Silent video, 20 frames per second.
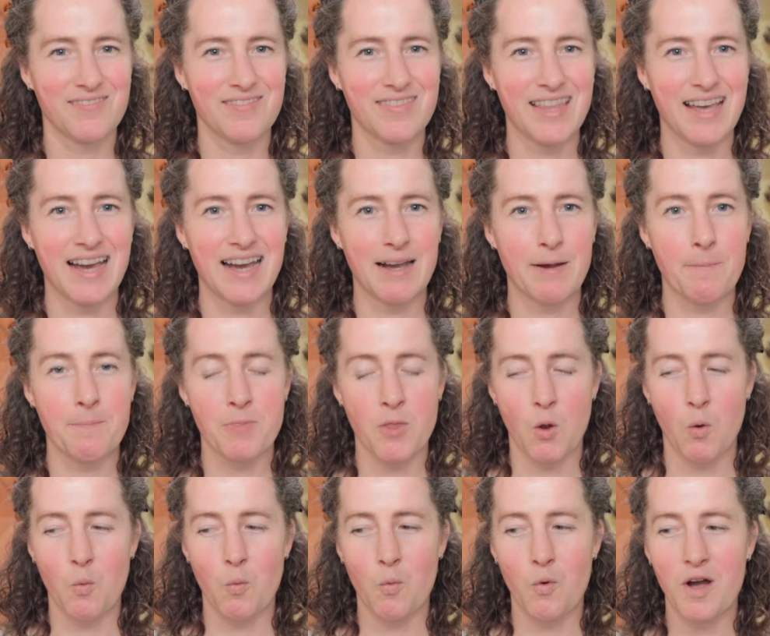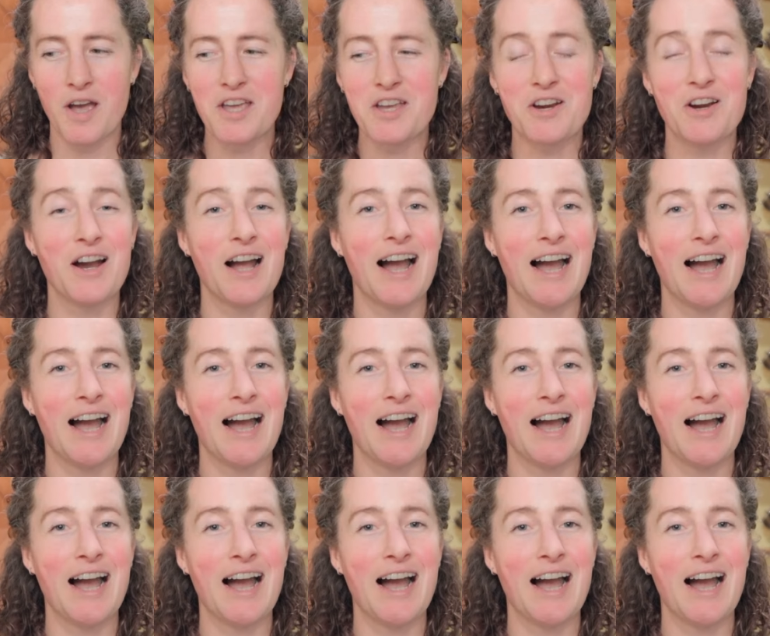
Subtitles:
that what you're